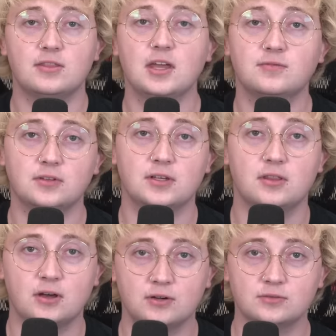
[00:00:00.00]
Thankfully,
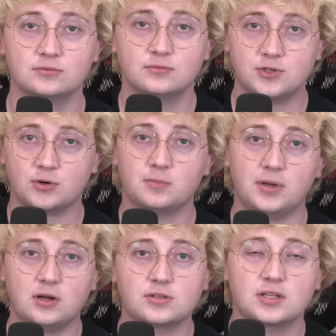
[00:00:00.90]
though, Jordan
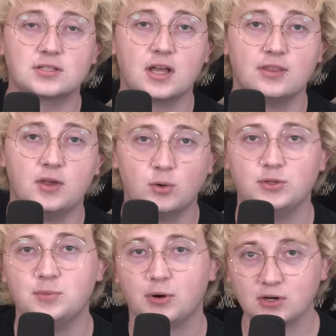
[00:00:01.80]
Peterson is not the
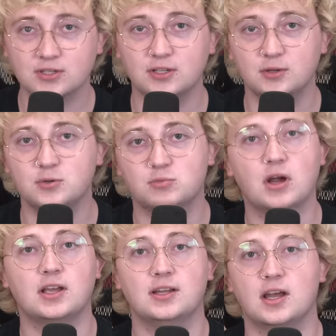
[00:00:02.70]
only person who's
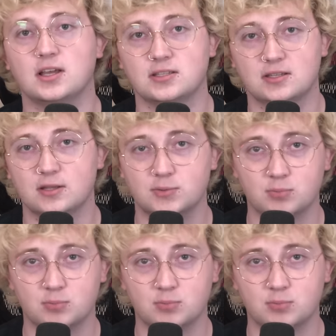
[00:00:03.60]
recognized this